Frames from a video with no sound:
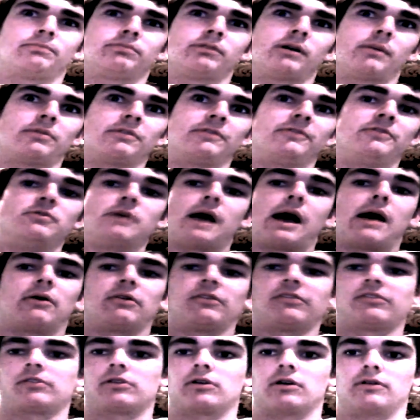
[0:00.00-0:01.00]
probably a few
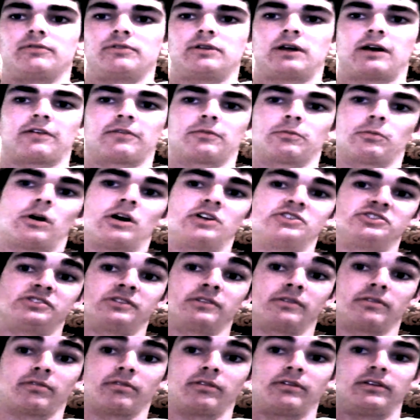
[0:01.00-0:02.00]
hours ago if you guys are
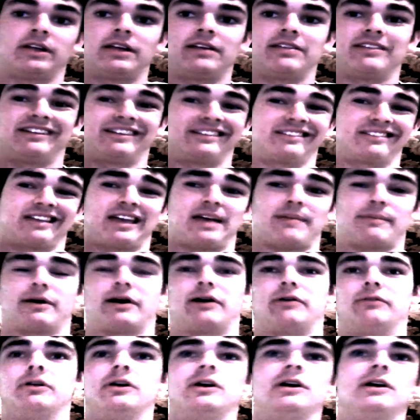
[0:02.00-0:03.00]
watching this on the day that it came
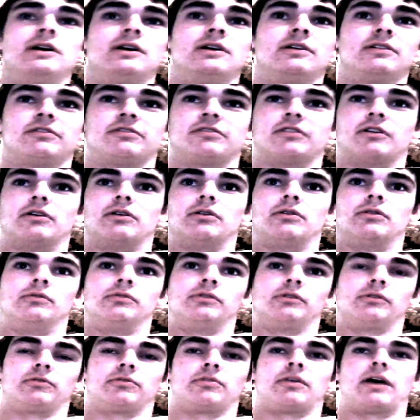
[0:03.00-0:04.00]
out, so
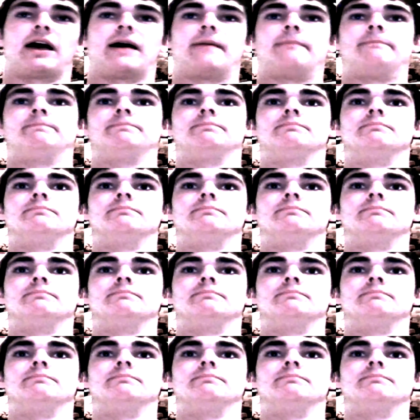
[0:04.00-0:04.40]
there's that.